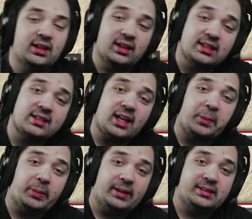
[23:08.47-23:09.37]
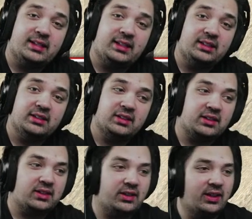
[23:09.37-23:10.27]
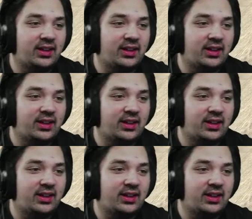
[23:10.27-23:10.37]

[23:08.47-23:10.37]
It's lap 18, y'all.